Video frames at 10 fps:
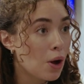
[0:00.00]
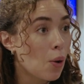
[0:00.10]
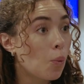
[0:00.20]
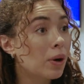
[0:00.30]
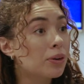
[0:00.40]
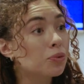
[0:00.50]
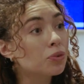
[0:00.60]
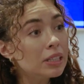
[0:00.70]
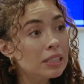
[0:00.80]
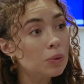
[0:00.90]
What it
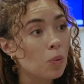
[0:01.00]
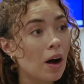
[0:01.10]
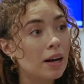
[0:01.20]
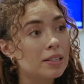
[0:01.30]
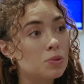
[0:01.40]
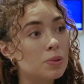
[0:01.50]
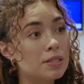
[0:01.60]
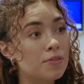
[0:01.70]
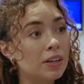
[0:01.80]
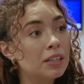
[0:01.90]
really was
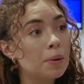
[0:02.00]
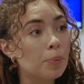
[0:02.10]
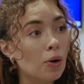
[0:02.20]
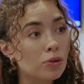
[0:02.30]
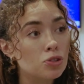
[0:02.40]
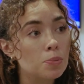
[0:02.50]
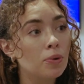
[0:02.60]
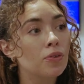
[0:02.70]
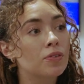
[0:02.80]
a very approachable,